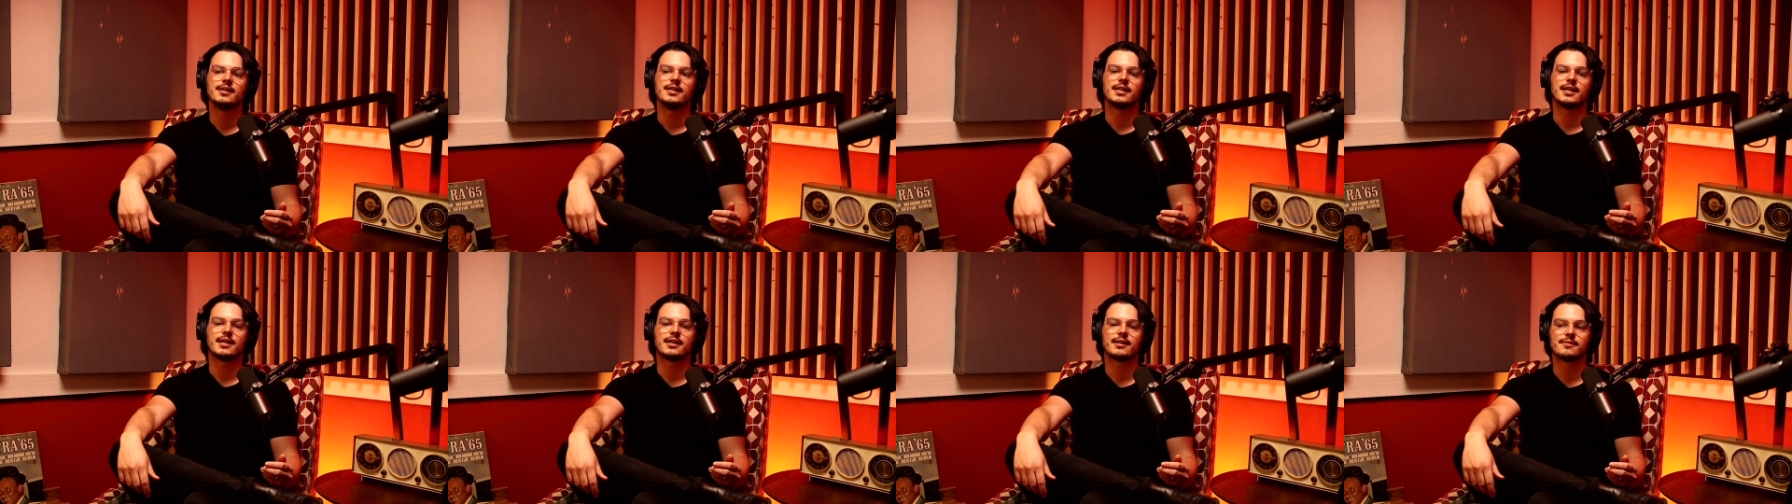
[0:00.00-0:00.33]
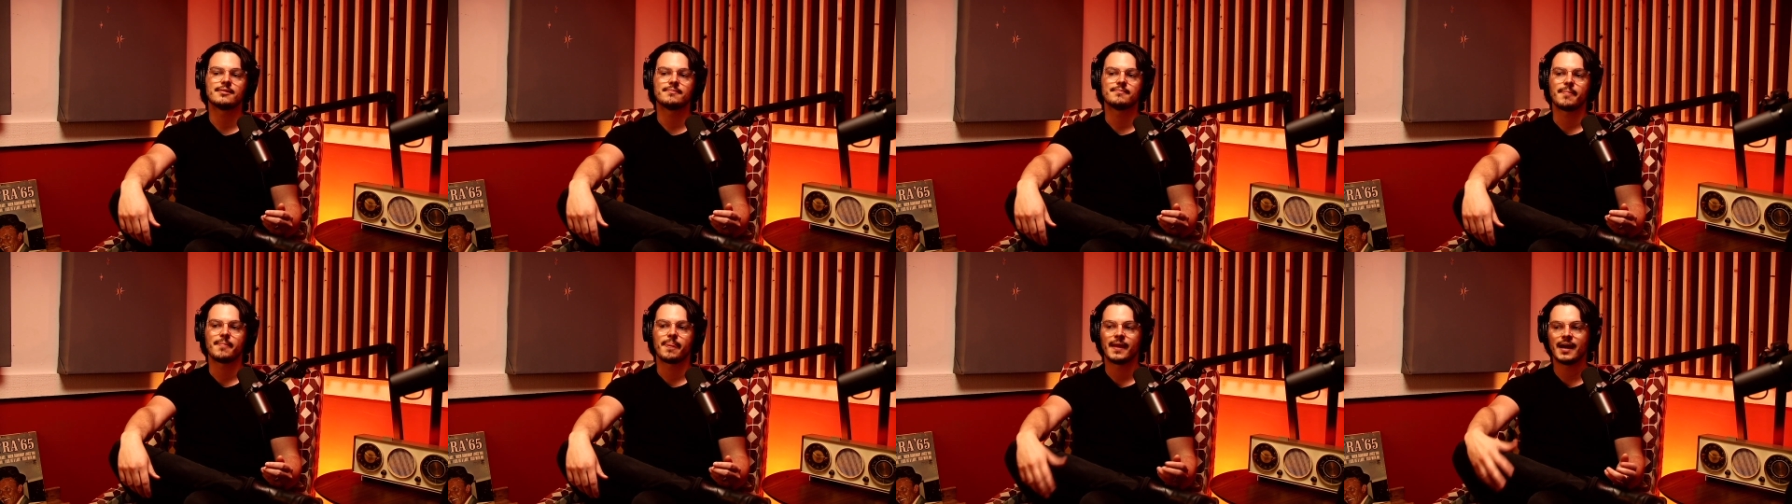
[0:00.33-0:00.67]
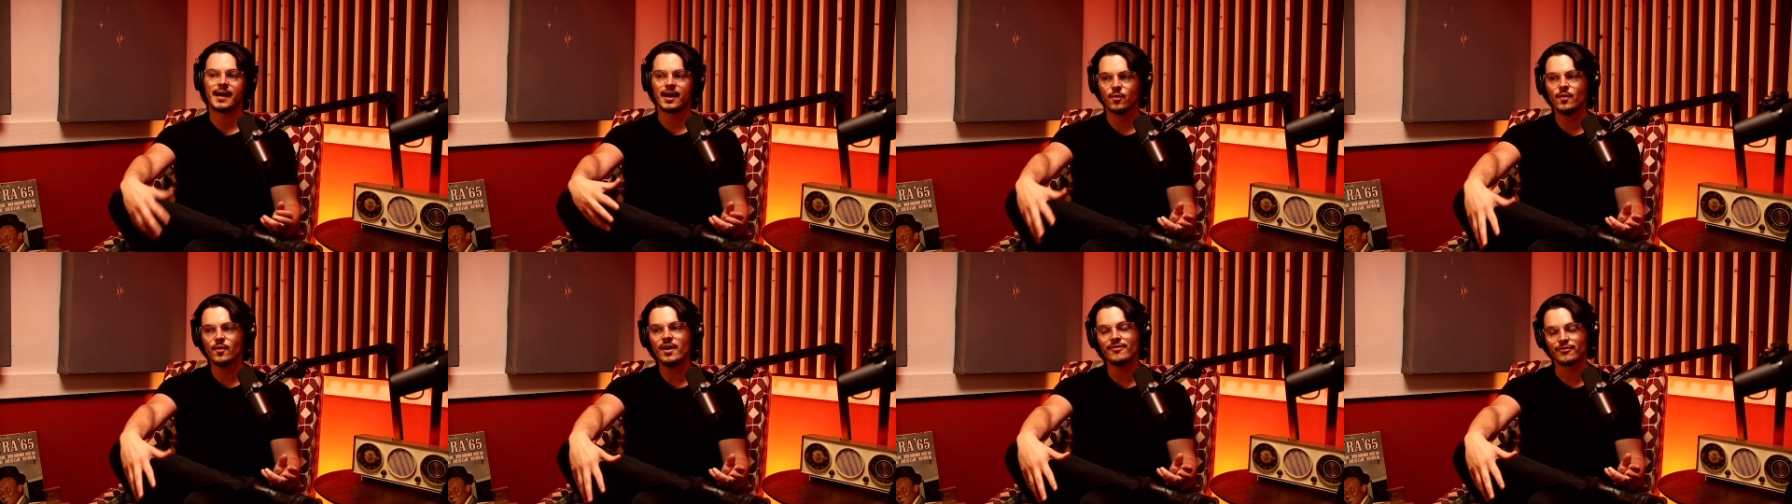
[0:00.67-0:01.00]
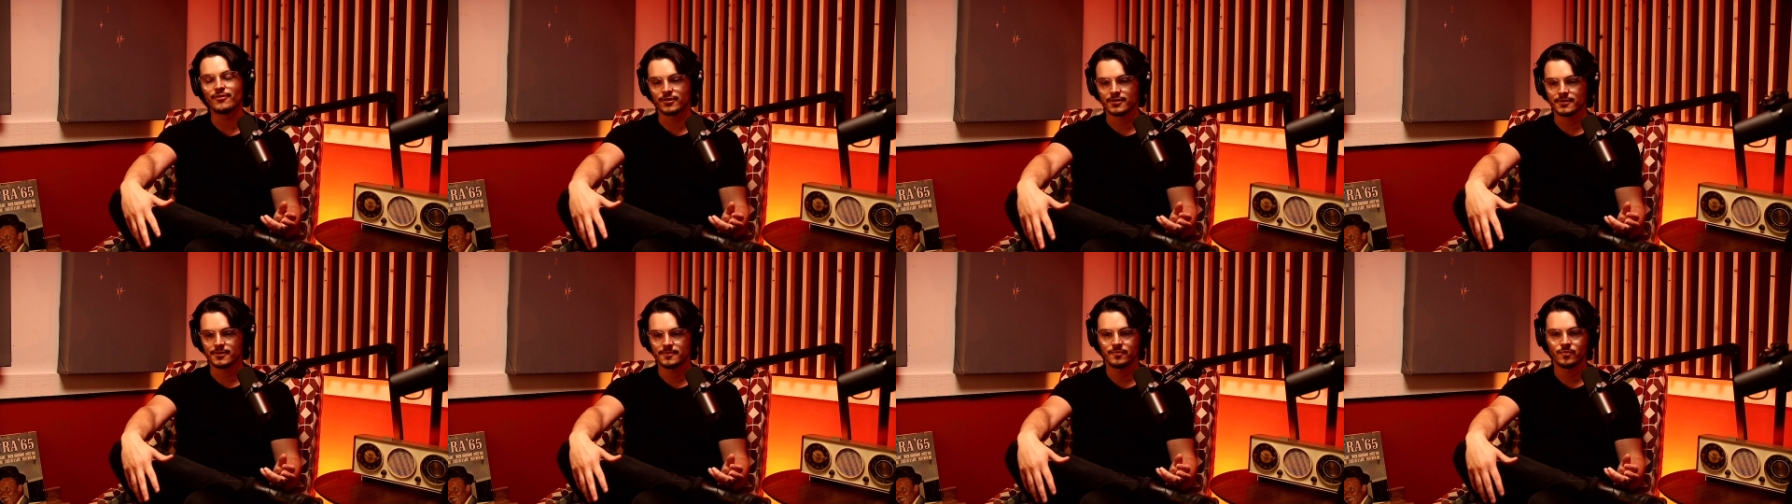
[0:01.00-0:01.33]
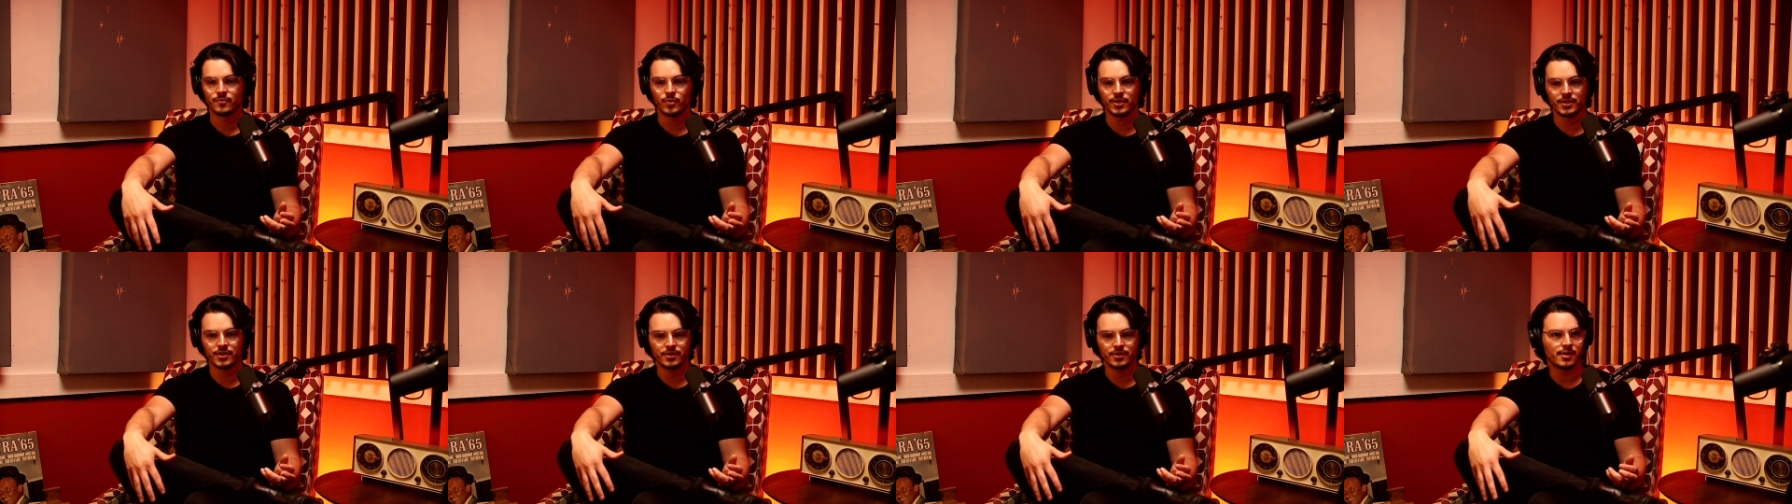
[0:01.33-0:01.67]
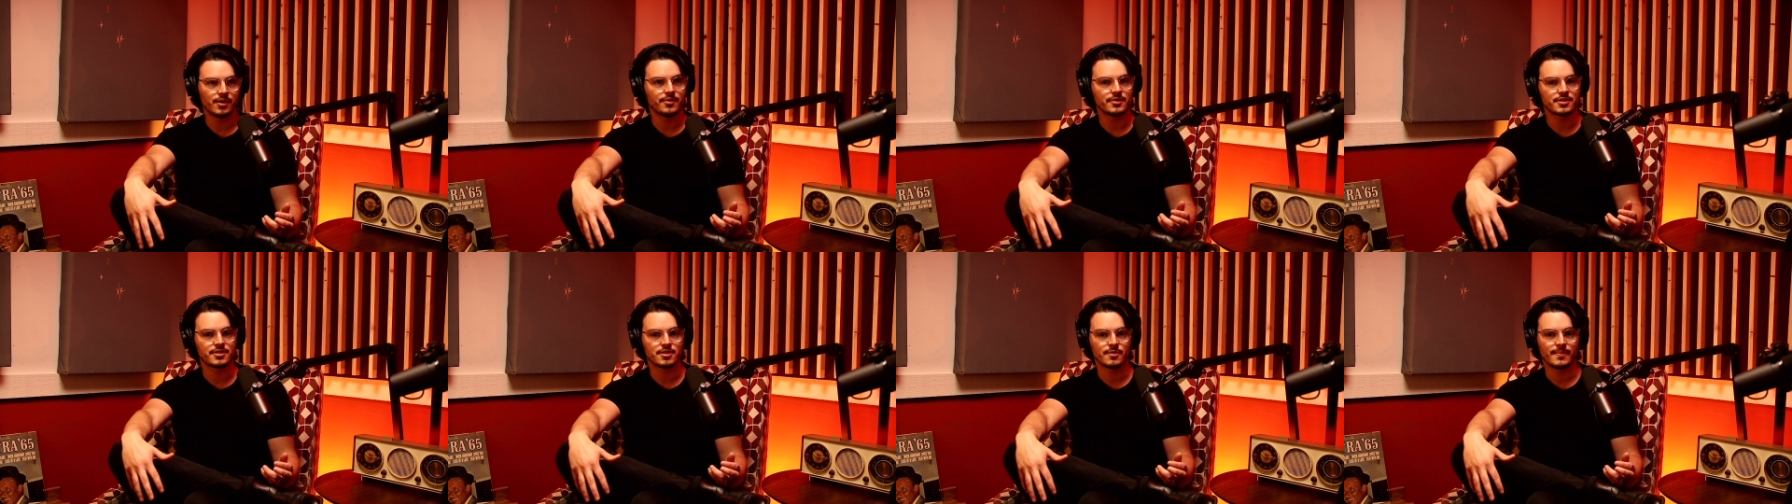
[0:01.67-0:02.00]
However, what you'll
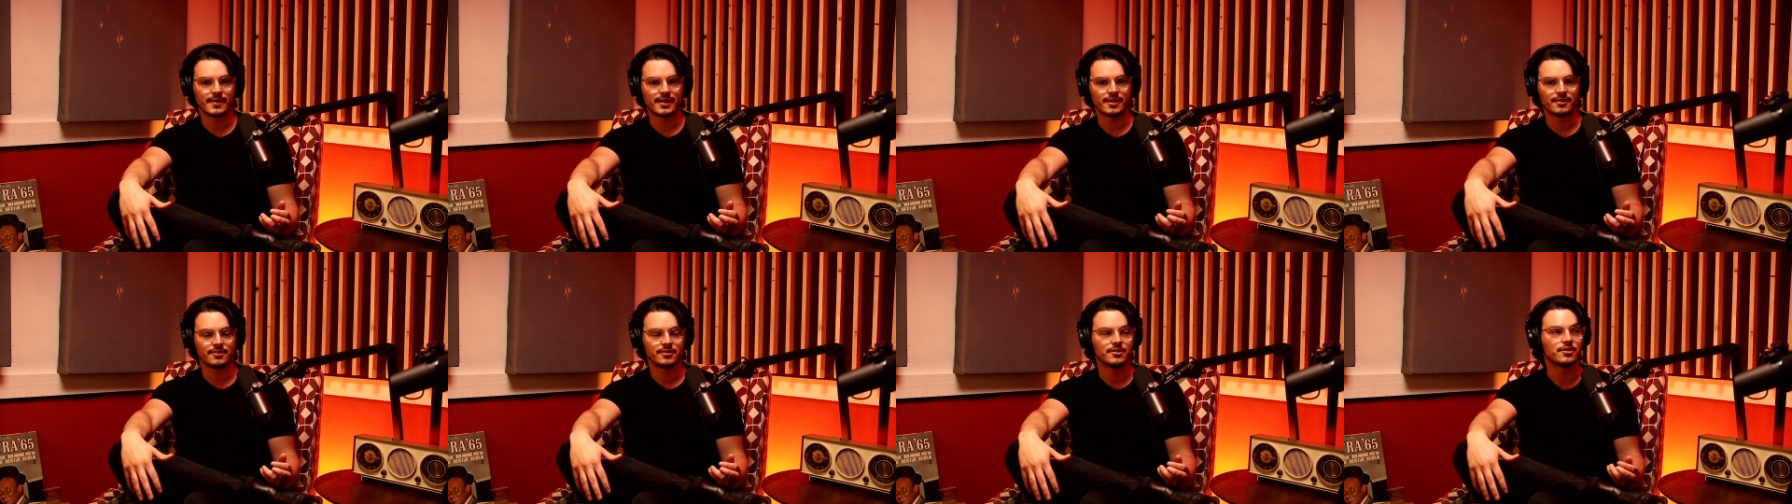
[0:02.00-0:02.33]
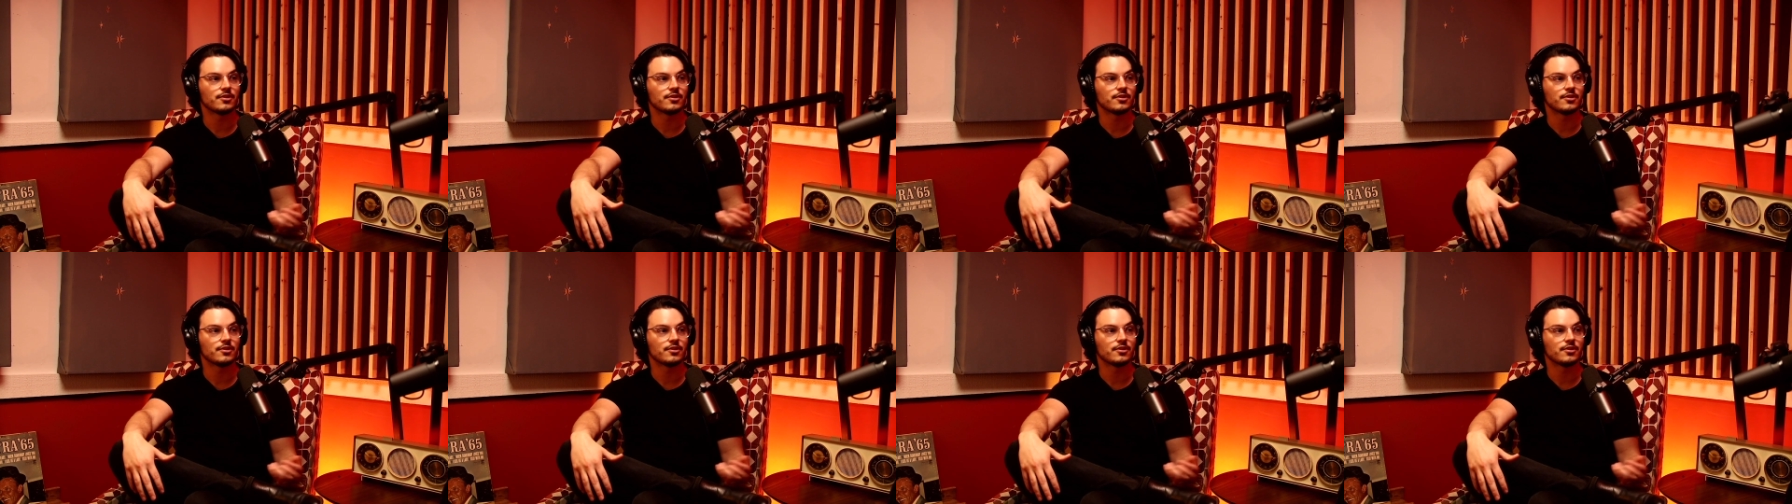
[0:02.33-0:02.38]
notice about,